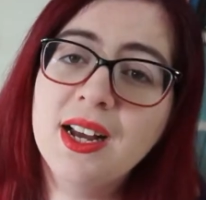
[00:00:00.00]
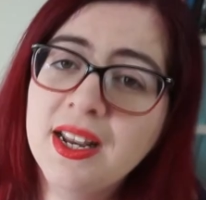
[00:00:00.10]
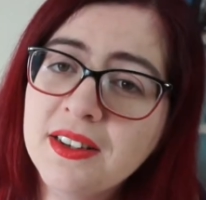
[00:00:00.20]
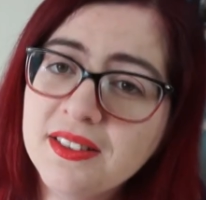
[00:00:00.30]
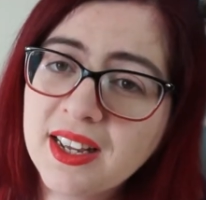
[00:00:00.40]

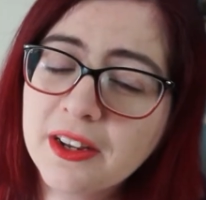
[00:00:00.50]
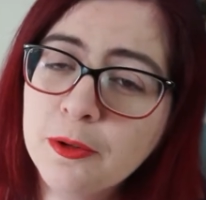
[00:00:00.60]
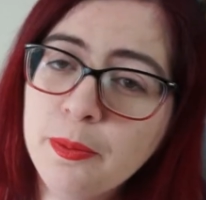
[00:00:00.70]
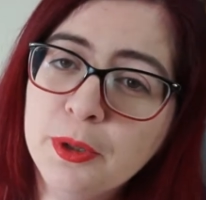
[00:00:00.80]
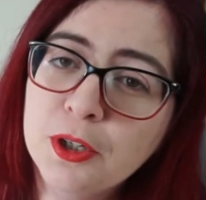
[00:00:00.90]
And the
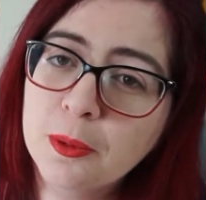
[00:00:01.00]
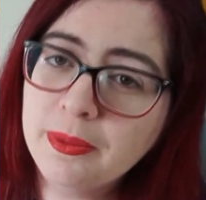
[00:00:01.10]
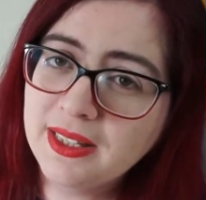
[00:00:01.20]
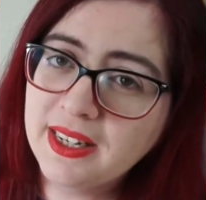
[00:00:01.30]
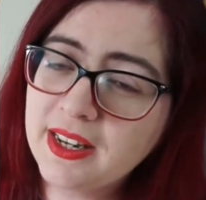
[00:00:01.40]
second book,
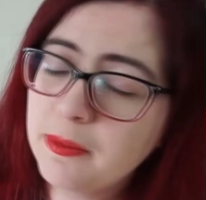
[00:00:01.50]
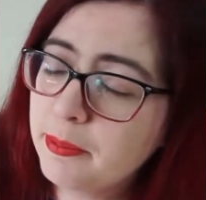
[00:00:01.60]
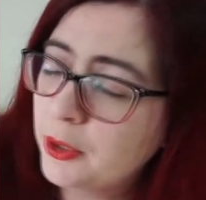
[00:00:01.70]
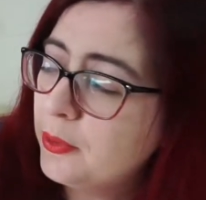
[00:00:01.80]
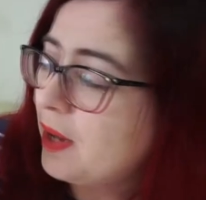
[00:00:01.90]
Blade and
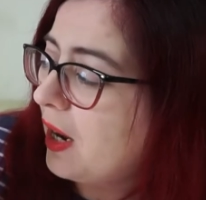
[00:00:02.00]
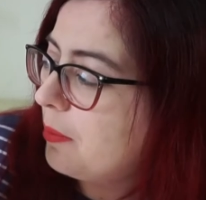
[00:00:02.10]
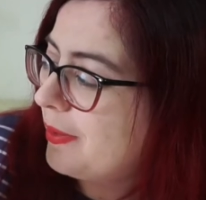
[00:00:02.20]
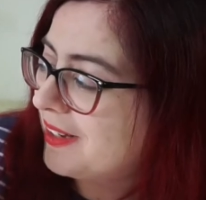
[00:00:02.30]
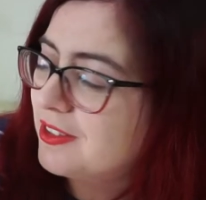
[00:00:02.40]
Bone, I
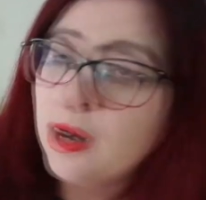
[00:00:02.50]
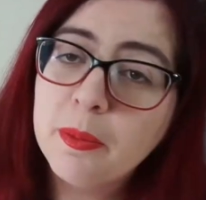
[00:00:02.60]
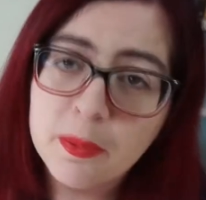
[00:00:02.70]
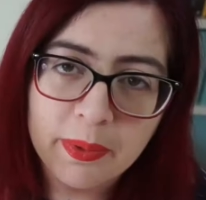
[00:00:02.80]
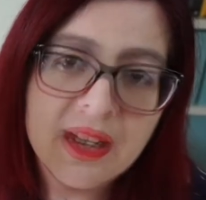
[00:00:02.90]
picked
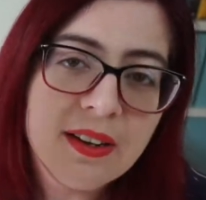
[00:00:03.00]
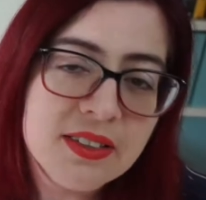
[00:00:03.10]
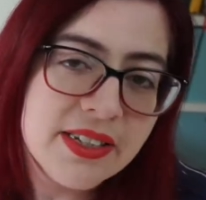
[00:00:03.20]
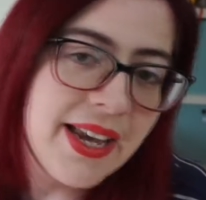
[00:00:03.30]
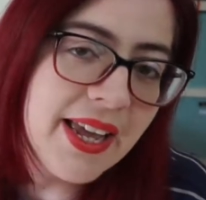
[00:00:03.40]
up because
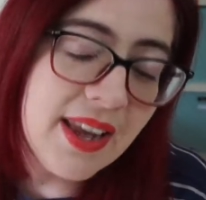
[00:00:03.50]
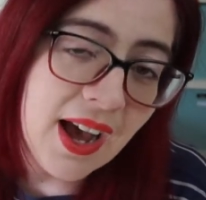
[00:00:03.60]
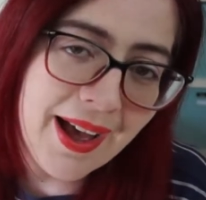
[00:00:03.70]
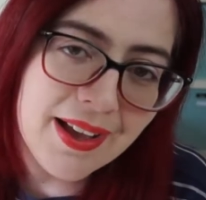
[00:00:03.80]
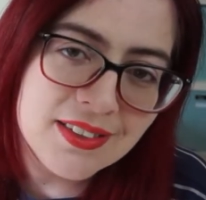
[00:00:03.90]
it
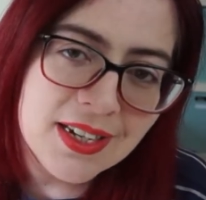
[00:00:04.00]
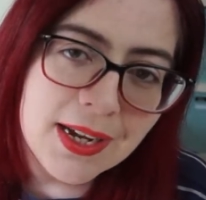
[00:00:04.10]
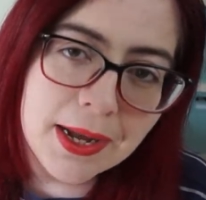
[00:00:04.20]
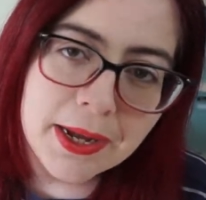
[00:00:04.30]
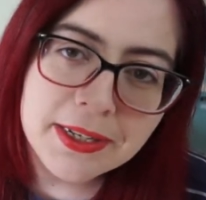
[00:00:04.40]
has
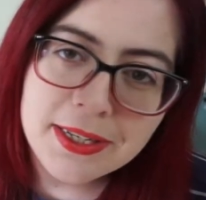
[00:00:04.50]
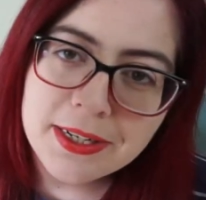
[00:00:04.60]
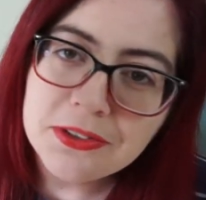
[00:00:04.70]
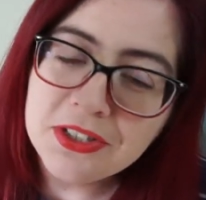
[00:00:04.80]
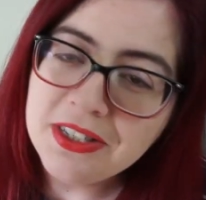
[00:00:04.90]
a
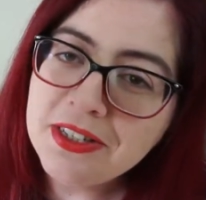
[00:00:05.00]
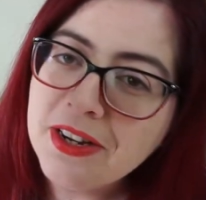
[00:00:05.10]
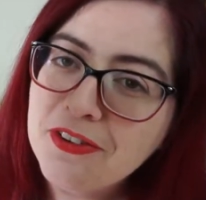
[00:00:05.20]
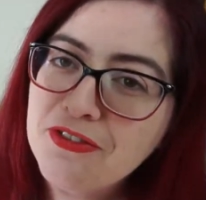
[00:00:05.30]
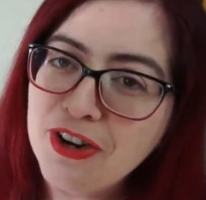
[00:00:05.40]
guillotine
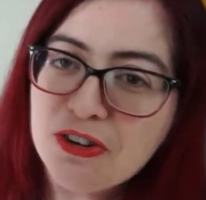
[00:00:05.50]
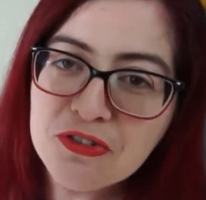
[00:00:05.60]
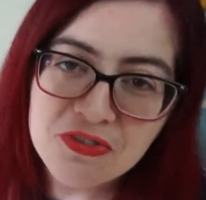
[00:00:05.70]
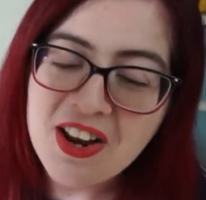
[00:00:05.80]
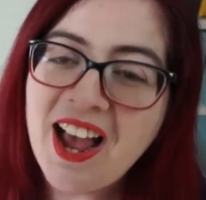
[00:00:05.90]
and a French
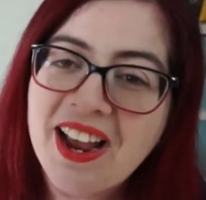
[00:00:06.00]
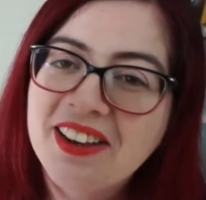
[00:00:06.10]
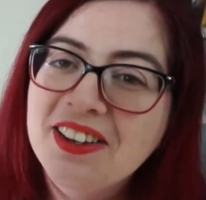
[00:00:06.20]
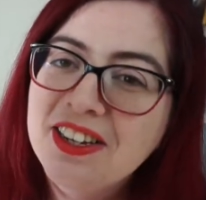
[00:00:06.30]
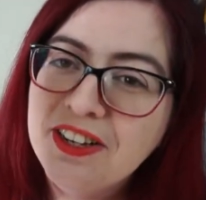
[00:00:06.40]

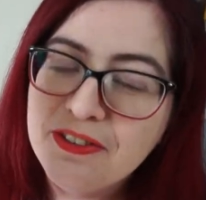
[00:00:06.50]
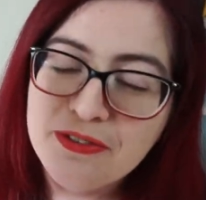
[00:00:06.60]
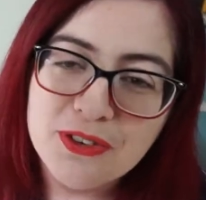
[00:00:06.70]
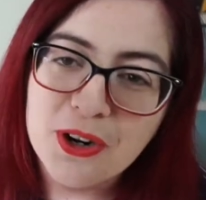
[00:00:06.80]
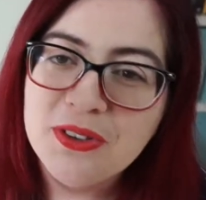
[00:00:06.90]
flag in the
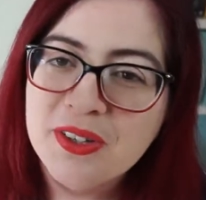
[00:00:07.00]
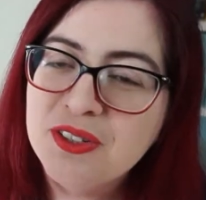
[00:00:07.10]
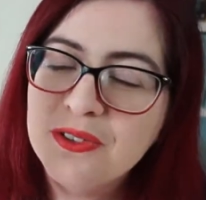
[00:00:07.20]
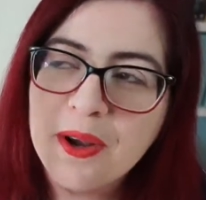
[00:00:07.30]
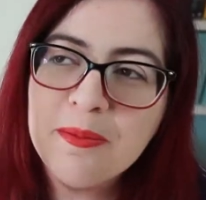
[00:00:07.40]
front,
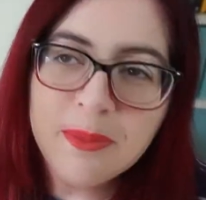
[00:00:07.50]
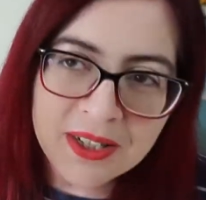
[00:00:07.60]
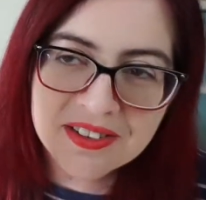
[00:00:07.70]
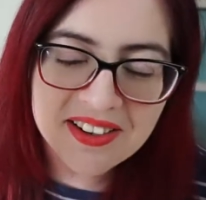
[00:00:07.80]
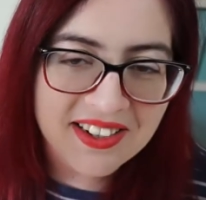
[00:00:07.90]
and so I
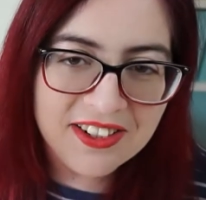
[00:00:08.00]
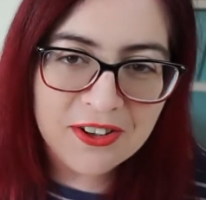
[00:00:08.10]
immediately